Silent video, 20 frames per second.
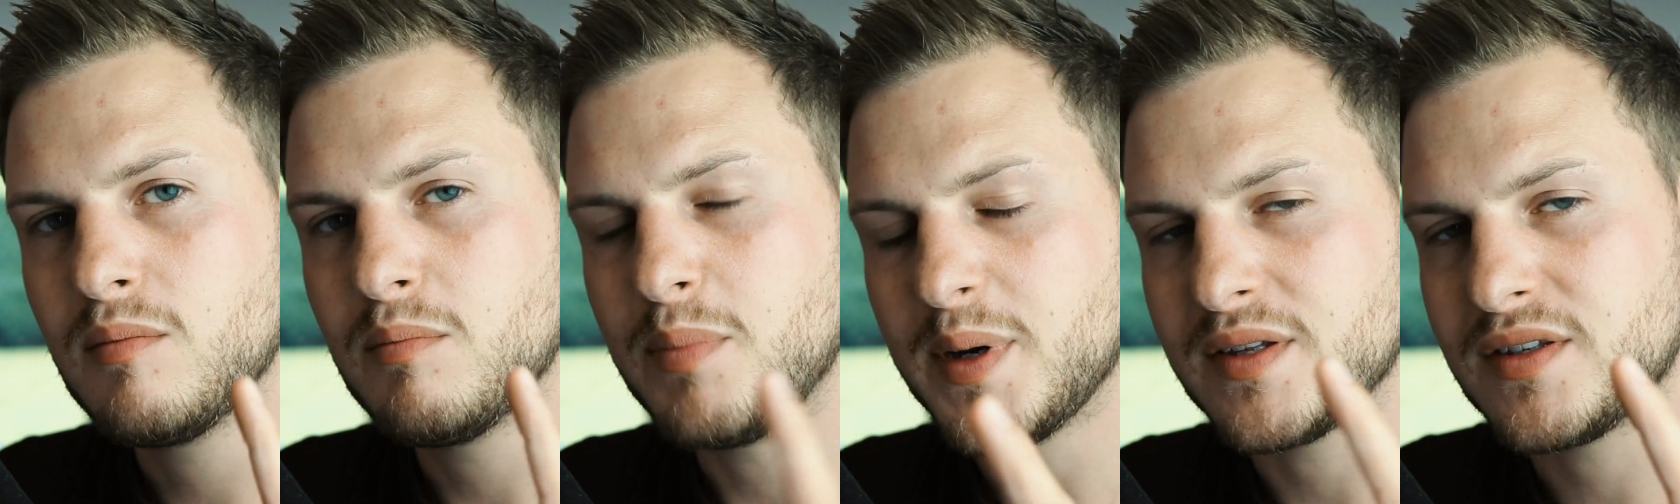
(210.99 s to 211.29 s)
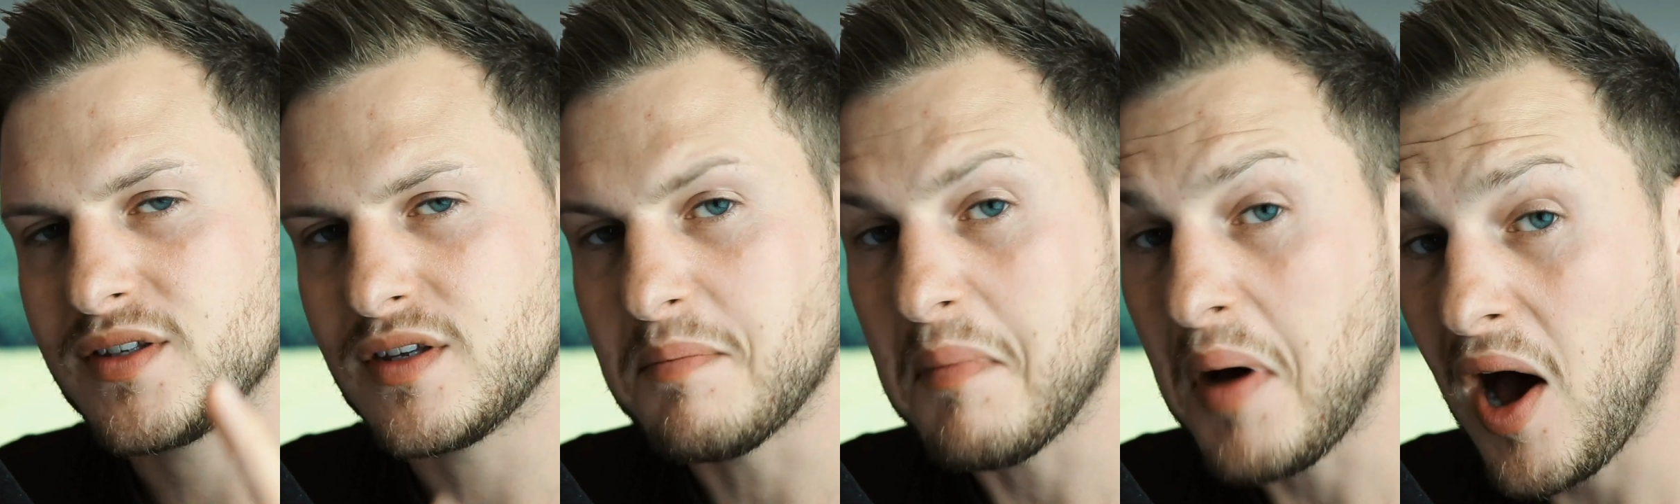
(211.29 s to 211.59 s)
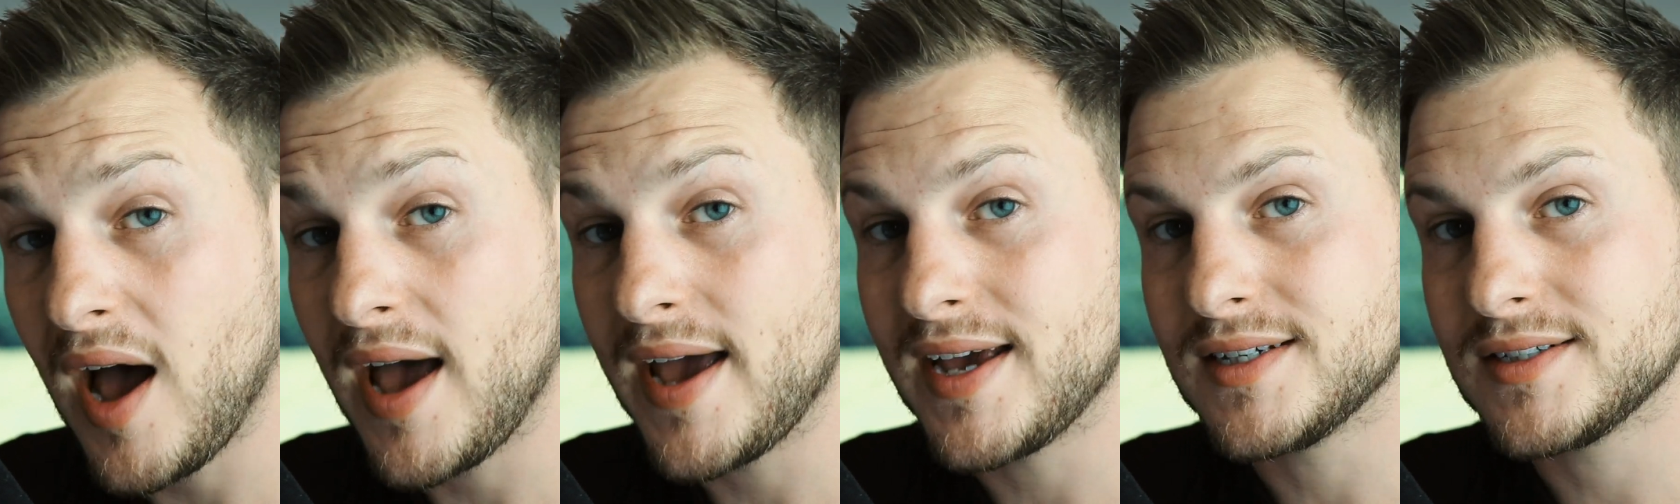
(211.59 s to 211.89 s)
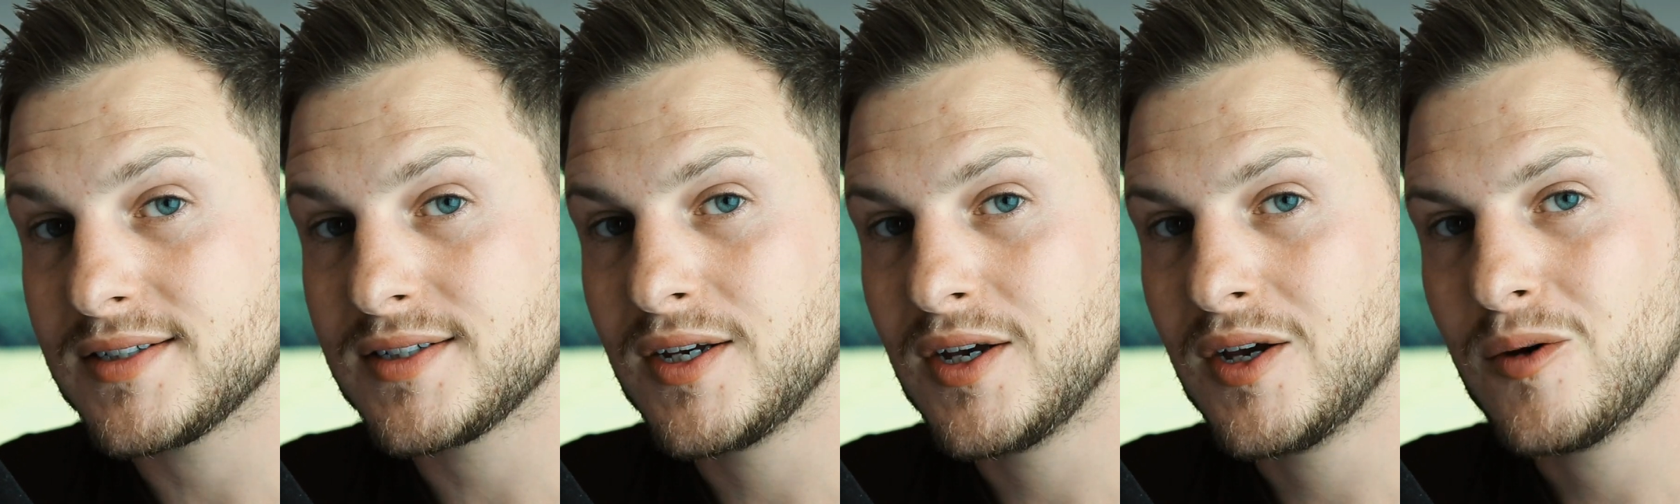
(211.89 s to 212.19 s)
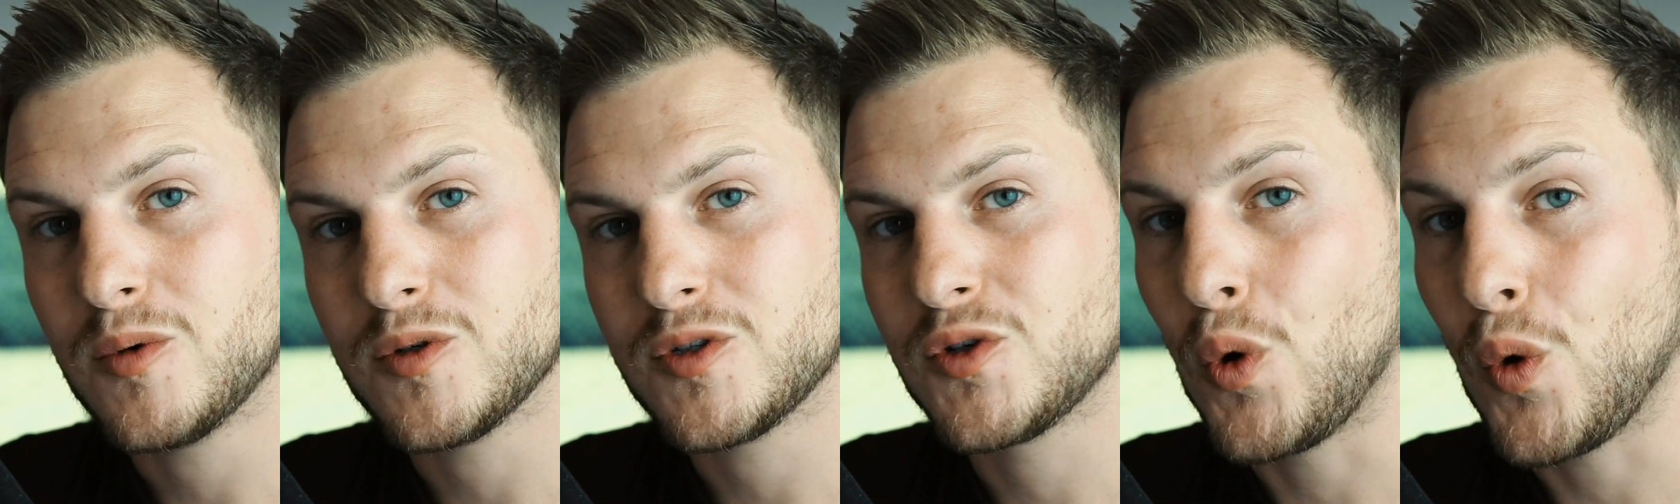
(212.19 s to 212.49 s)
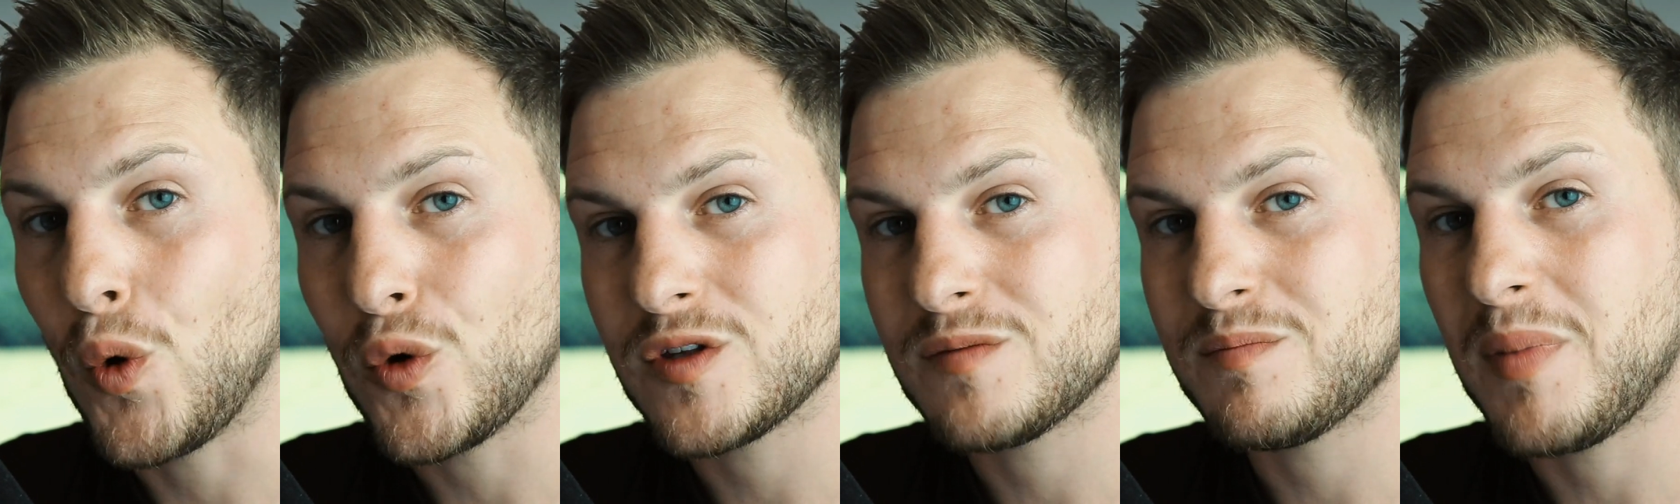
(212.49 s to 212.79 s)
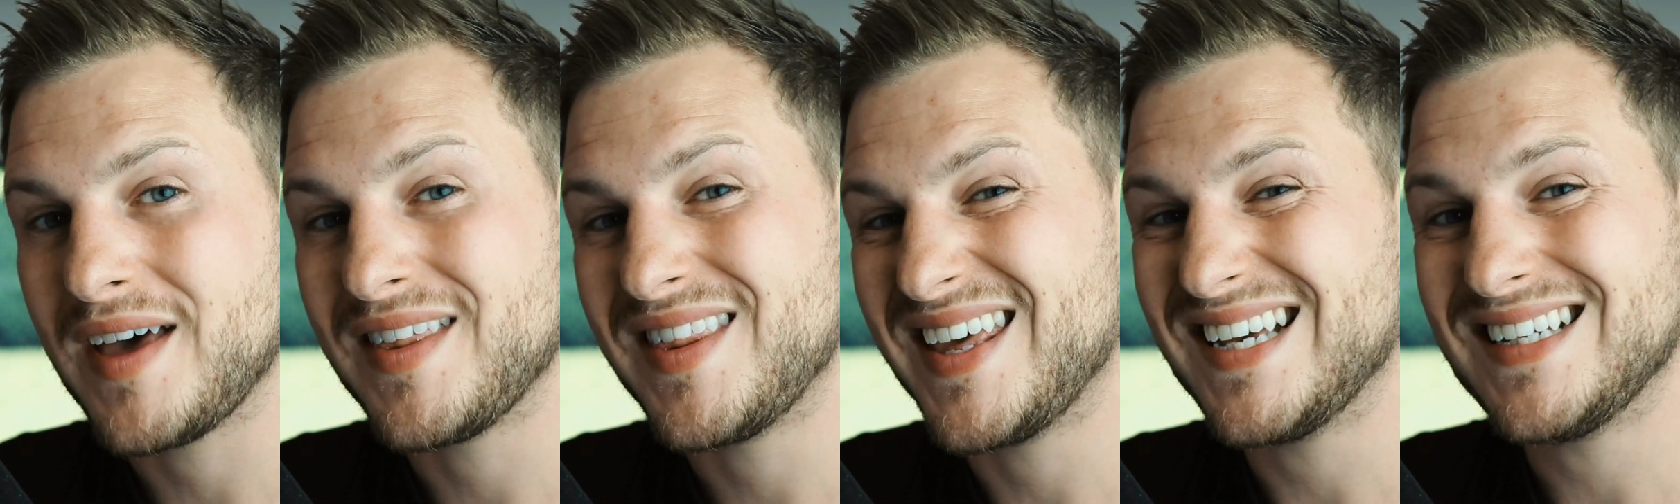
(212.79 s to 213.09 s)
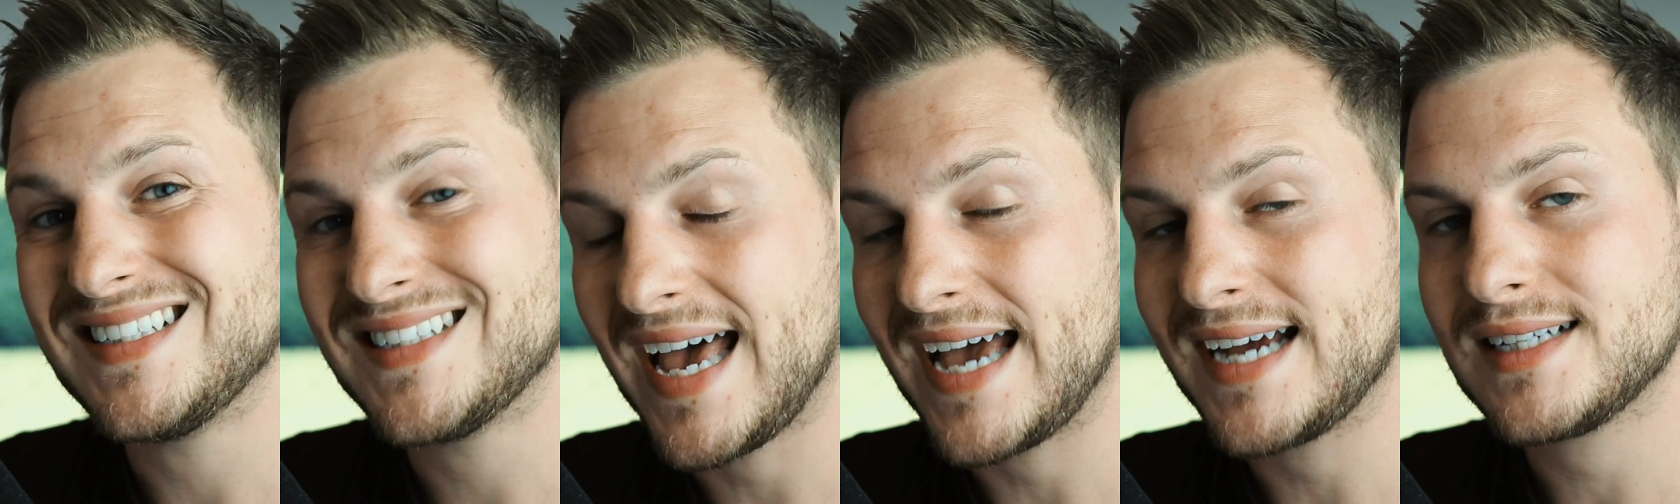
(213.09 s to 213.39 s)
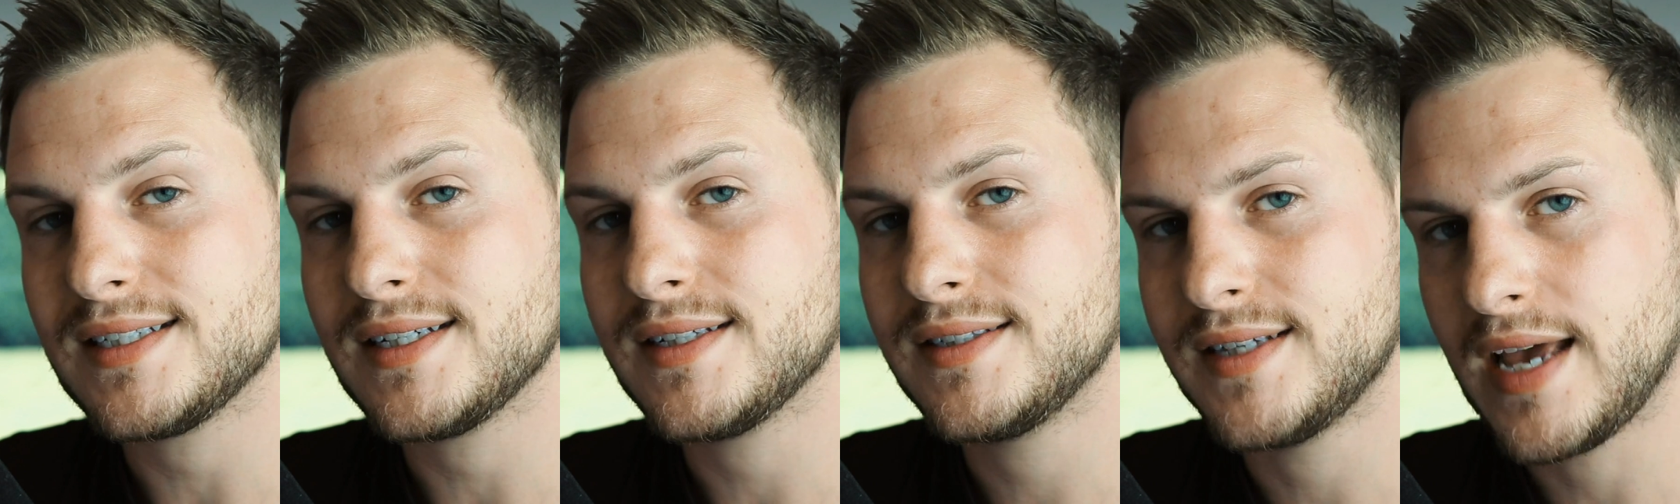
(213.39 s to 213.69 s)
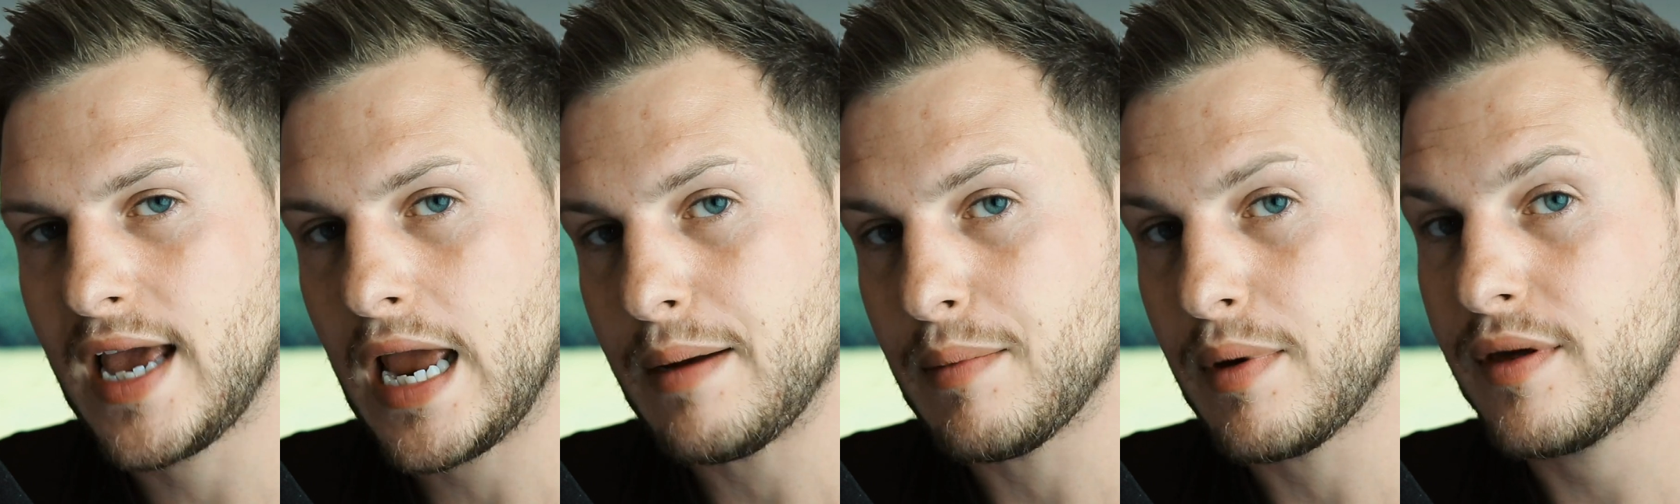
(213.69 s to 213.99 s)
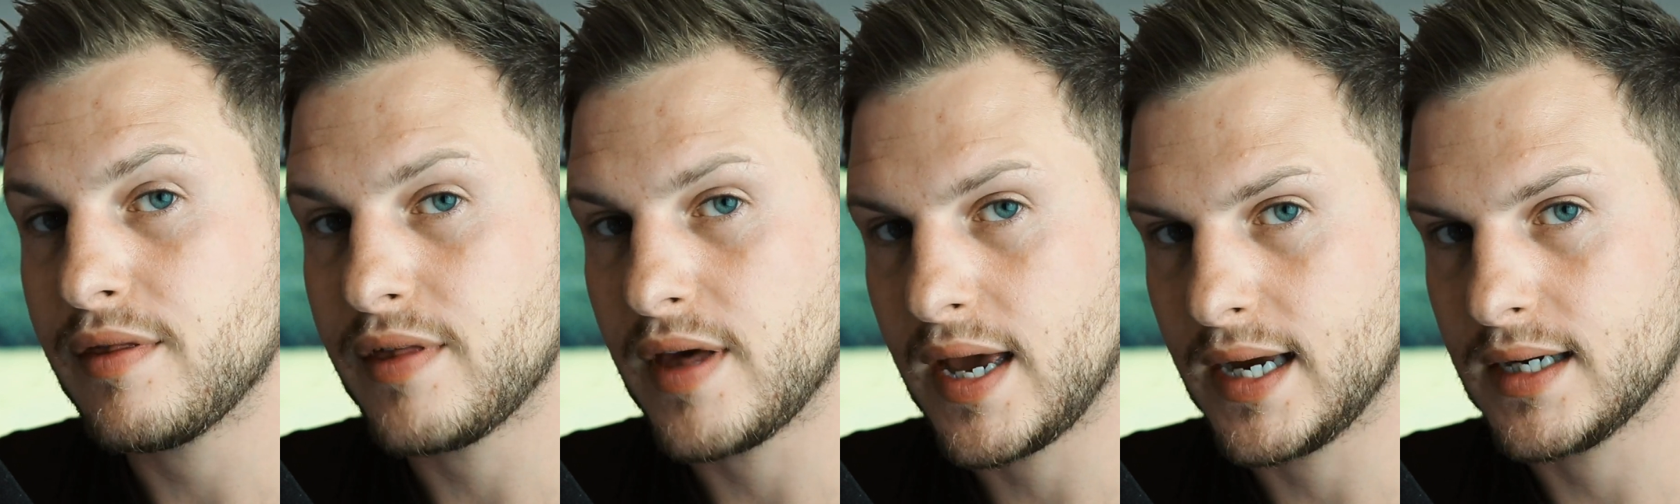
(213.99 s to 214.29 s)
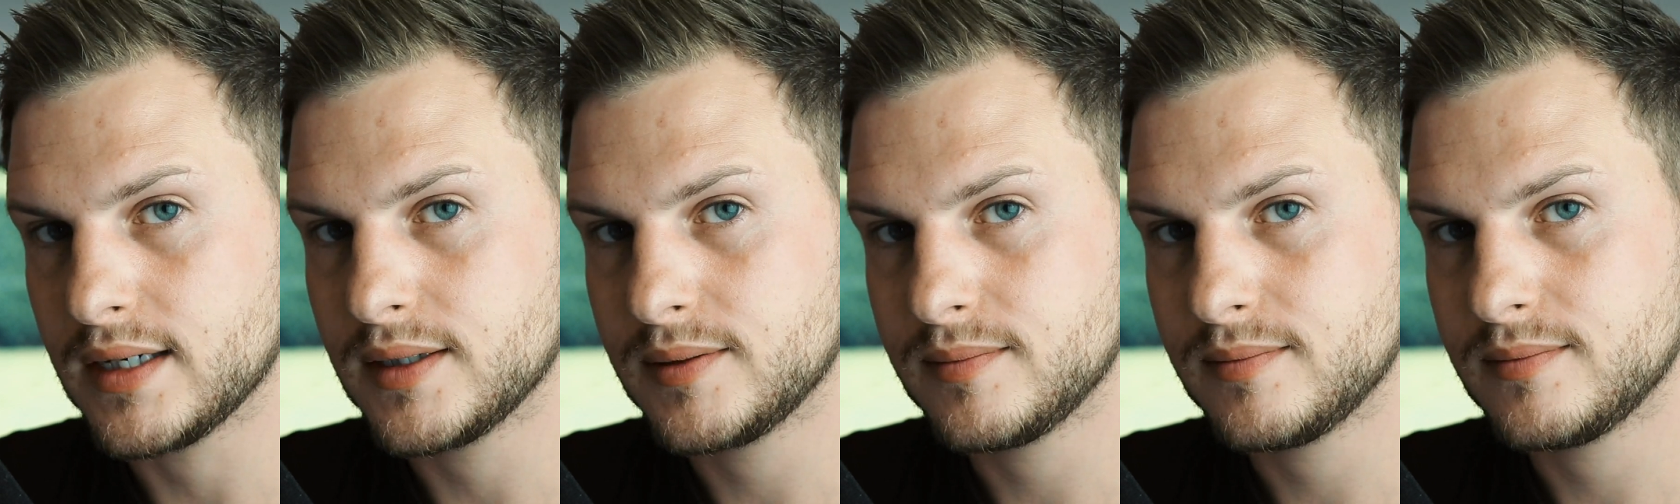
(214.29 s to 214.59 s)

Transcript: but its demise was caused by the exact same thing.